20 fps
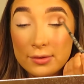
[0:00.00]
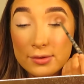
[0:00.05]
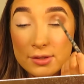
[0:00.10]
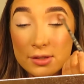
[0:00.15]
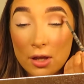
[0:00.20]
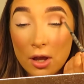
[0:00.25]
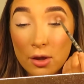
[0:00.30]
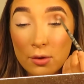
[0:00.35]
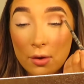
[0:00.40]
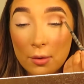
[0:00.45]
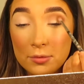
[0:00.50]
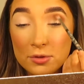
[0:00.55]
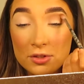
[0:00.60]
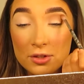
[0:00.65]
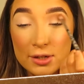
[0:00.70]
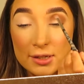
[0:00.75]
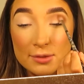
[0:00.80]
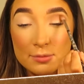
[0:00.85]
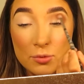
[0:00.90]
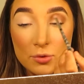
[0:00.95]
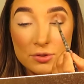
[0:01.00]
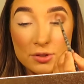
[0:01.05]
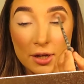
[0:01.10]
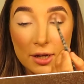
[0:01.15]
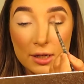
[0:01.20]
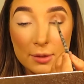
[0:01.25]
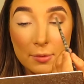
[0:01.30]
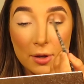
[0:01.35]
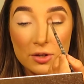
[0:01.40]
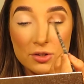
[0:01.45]
So I'm just doing small
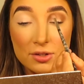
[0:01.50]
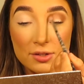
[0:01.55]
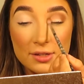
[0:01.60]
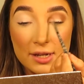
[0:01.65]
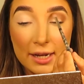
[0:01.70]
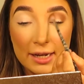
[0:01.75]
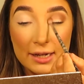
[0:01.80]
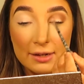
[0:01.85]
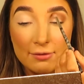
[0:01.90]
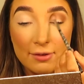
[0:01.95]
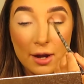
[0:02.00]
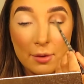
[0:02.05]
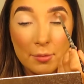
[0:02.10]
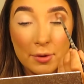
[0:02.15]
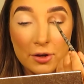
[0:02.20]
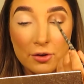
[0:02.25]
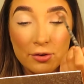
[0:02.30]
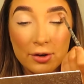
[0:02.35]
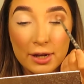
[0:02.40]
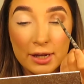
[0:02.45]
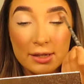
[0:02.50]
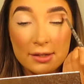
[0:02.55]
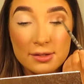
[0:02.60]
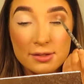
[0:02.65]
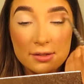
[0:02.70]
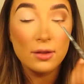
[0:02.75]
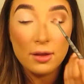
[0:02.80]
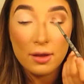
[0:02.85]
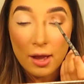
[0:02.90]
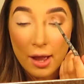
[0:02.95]
circular motions, taking it around my
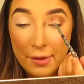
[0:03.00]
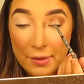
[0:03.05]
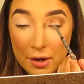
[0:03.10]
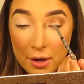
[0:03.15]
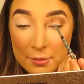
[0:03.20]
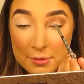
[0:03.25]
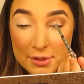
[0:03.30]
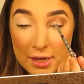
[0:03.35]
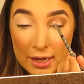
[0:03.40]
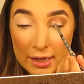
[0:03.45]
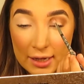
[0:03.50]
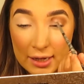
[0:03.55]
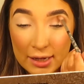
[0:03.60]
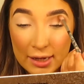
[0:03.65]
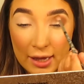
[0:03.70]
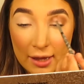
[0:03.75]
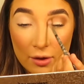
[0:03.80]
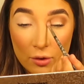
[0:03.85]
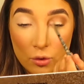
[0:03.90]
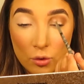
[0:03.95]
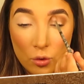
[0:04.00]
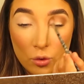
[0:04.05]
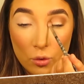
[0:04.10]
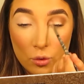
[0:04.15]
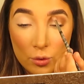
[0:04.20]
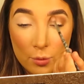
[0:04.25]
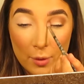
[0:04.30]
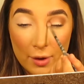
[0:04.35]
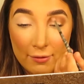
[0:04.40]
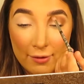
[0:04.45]
crease, and then I'm taking it
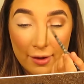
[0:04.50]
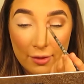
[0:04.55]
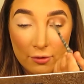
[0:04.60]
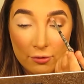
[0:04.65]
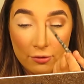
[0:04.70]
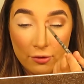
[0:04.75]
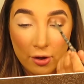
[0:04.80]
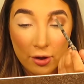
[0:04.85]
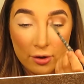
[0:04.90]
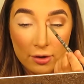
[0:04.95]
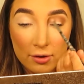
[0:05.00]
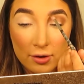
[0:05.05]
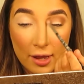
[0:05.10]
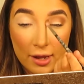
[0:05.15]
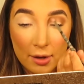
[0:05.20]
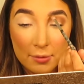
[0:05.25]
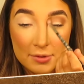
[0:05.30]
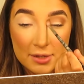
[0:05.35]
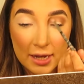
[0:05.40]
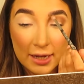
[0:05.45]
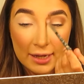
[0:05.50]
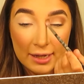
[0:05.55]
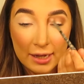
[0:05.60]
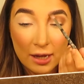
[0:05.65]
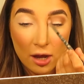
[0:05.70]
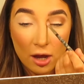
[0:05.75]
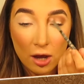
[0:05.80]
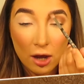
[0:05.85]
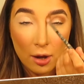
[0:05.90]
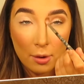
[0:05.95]
all the way around the front, and I'm taking
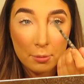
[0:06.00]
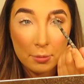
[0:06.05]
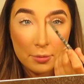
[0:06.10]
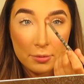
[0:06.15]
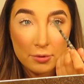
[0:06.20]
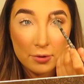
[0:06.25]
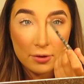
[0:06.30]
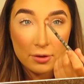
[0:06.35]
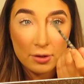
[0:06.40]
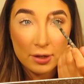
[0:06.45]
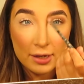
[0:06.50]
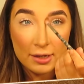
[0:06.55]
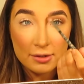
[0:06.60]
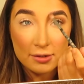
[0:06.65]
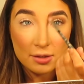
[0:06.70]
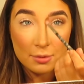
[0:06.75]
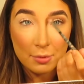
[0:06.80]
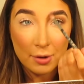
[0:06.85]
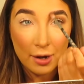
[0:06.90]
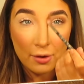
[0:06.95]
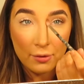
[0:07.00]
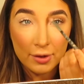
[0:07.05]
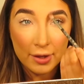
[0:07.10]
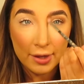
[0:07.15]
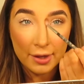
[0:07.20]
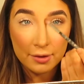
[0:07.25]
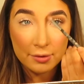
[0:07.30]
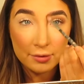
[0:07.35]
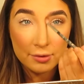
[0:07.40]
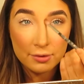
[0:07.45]
it up into the brow
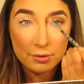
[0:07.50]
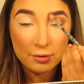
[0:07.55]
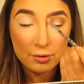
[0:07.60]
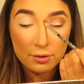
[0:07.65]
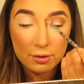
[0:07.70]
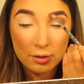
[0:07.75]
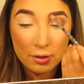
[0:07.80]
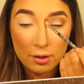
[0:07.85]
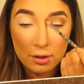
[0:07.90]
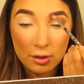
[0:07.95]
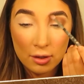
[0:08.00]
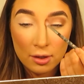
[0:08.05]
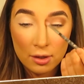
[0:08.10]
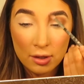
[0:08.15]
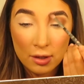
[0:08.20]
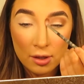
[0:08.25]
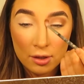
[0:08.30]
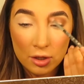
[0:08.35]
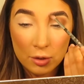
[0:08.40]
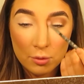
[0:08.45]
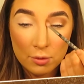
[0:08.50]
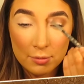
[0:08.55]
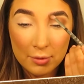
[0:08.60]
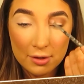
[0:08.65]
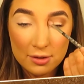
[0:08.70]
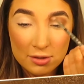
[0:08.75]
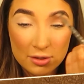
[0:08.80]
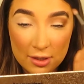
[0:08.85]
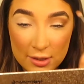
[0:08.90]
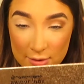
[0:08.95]
here. You wouldn't be
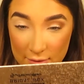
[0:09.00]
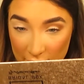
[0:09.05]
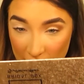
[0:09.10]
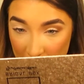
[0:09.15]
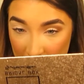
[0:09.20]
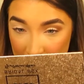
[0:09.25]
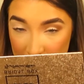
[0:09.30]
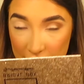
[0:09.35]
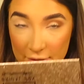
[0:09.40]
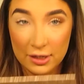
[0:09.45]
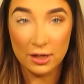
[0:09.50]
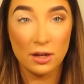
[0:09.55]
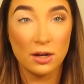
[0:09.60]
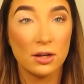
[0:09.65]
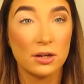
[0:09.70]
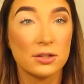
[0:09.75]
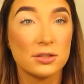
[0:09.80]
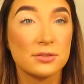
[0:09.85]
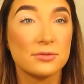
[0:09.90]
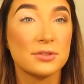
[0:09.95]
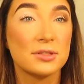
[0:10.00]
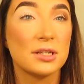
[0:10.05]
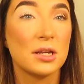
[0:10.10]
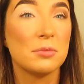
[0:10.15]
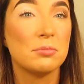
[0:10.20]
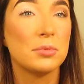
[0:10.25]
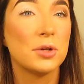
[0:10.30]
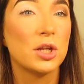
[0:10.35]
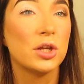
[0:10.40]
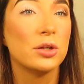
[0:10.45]
able to do this with like every colour, because obviously a
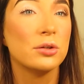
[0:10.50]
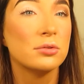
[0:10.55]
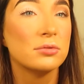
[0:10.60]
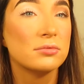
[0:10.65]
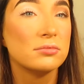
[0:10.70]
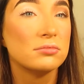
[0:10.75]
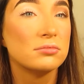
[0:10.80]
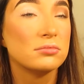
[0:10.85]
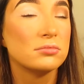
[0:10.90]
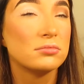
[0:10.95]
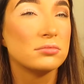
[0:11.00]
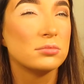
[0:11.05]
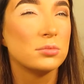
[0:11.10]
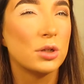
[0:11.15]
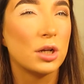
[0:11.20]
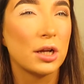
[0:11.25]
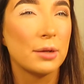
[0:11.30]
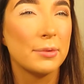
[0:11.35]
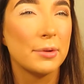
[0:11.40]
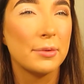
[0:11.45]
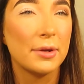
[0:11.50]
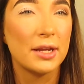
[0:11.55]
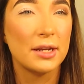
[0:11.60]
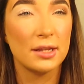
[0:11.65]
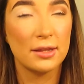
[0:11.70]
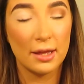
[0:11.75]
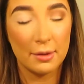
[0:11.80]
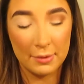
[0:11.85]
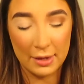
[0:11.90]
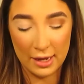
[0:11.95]
blue would look a bit weird
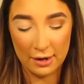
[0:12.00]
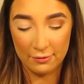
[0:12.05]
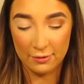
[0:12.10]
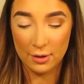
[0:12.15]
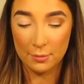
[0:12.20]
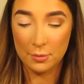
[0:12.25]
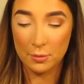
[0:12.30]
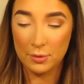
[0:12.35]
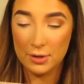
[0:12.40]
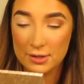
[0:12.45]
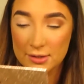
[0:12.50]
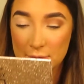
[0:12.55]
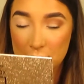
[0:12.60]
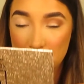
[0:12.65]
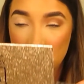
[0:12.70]
in that area, but when it's a